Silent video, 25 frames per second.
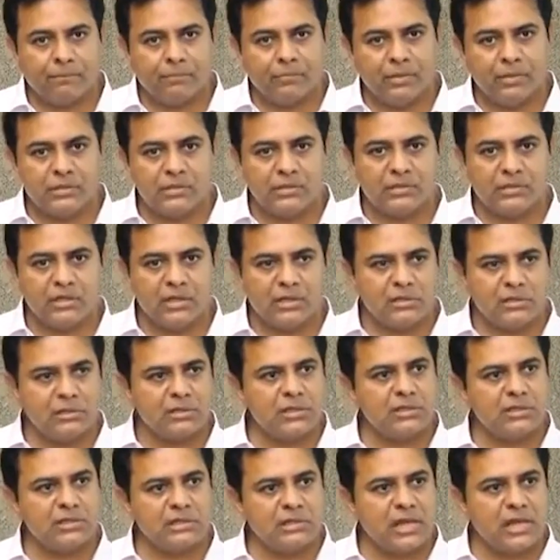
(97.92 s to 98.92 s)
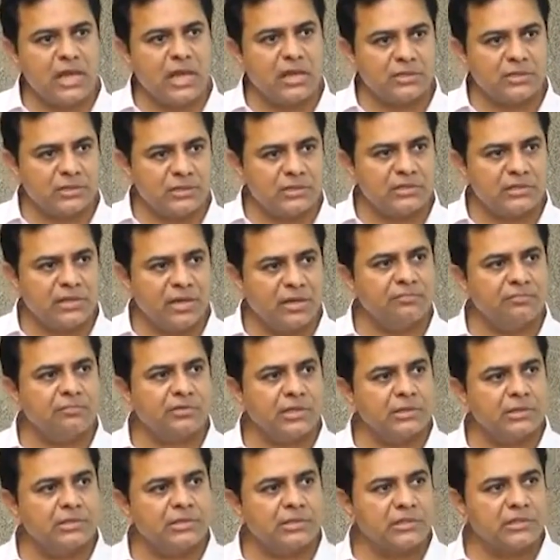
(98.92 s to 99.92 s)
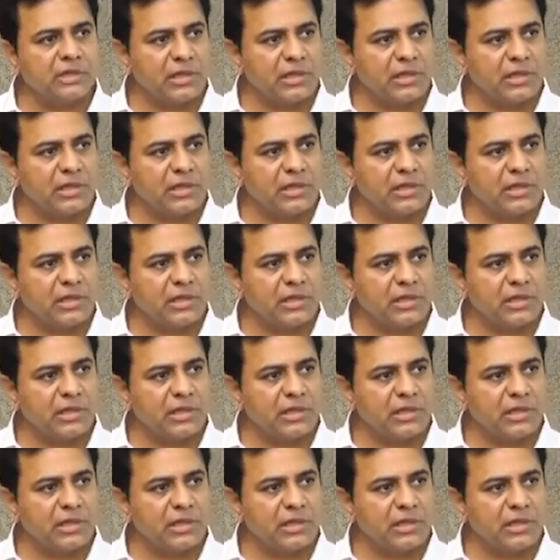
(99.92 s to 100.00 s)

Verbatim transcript: This is Asia's largest life sciences